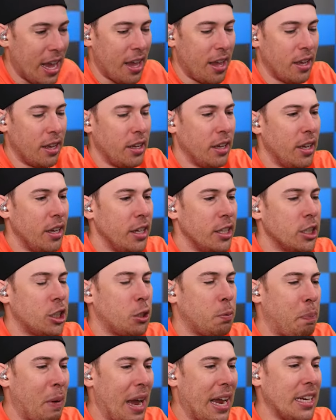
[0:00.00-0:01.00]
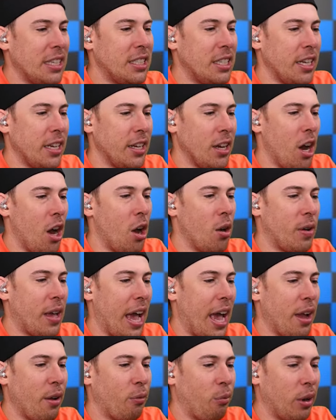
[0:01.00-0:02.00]
it spicy.
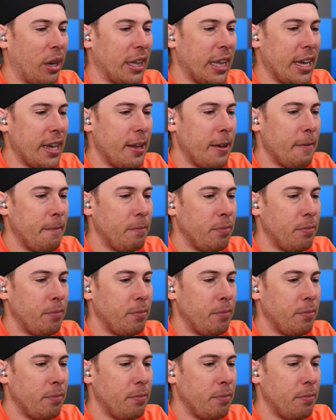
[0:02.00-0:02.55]
Okay, really?